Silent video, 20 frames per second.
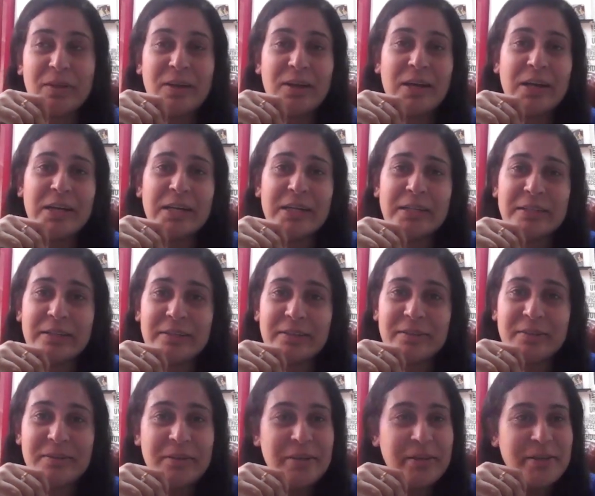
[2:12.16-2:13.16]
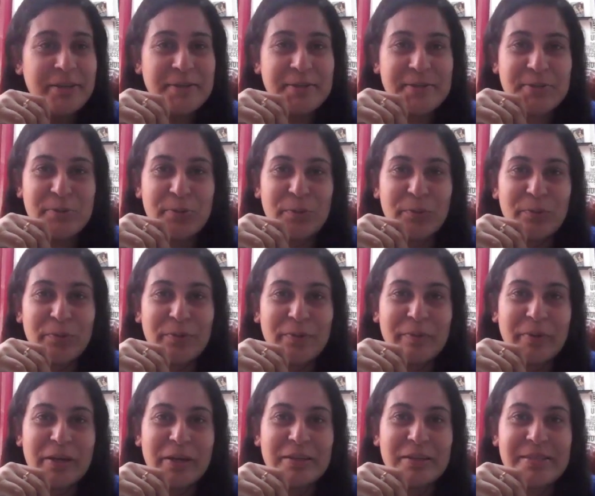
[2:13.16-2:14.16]
And so
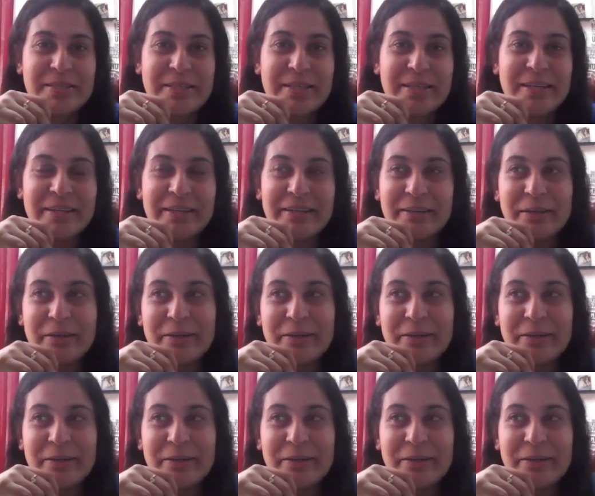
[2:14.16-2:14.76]
still